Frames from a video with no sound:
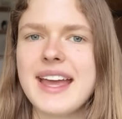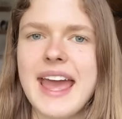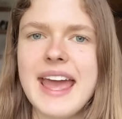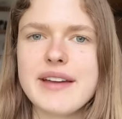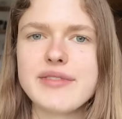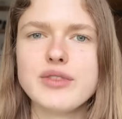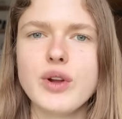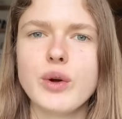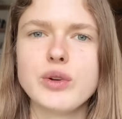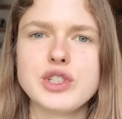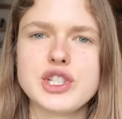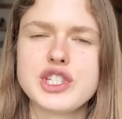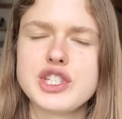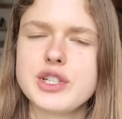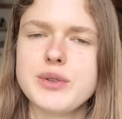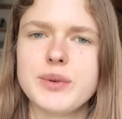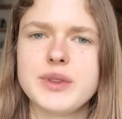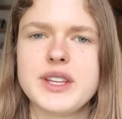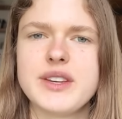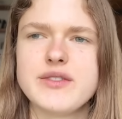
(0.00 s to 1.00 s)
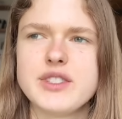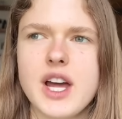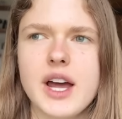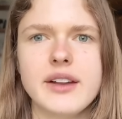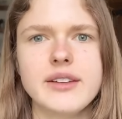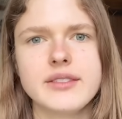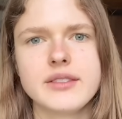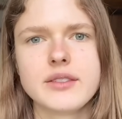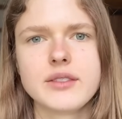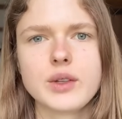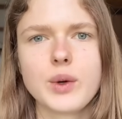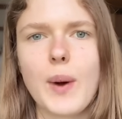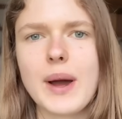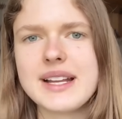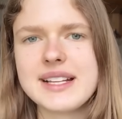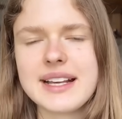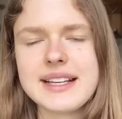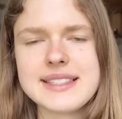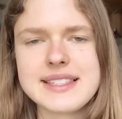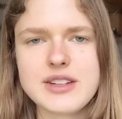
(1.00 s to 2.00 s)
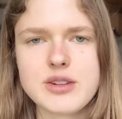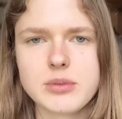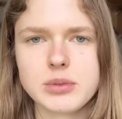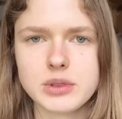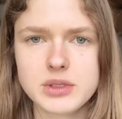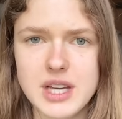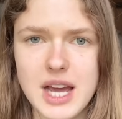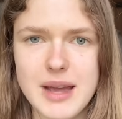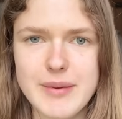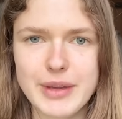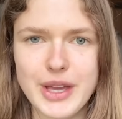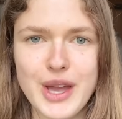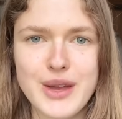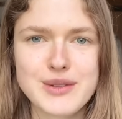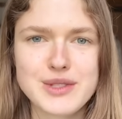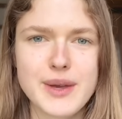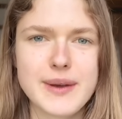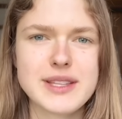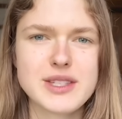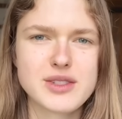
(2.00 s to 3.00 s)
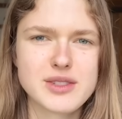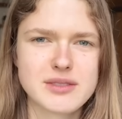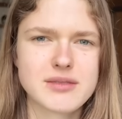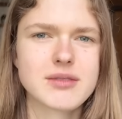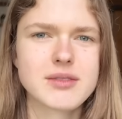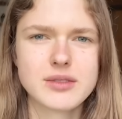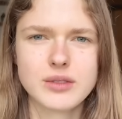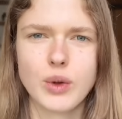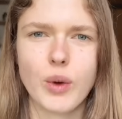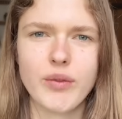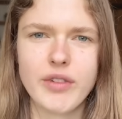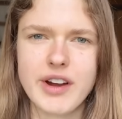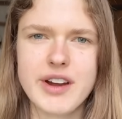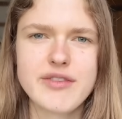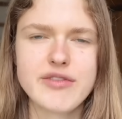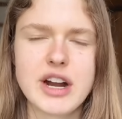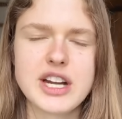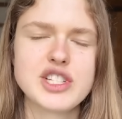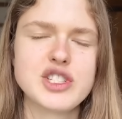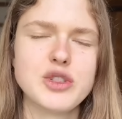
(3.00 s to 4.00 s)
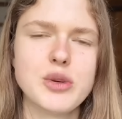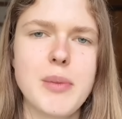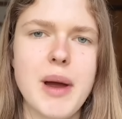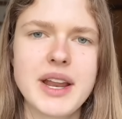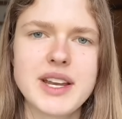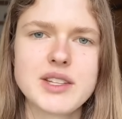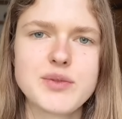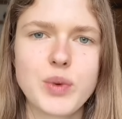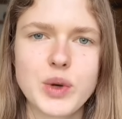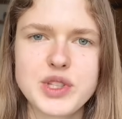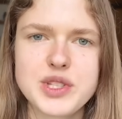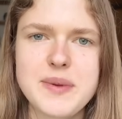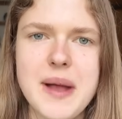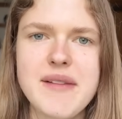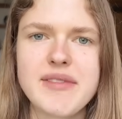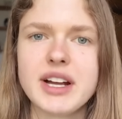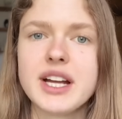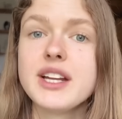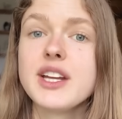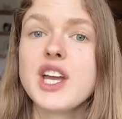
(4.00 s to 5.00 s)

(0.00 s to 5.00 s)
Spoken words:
If not, just do one that you've done quite a considerable time ago, so it's not very fresh in your mind whatsoever.